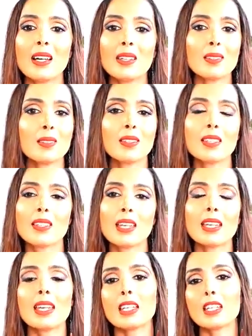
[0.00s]
but
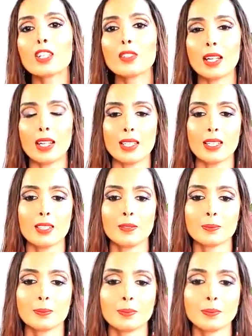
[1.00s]
they get
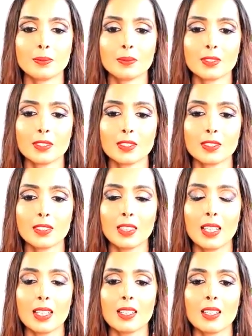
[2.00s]
ingrained,
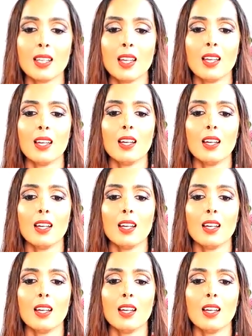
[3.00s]
right?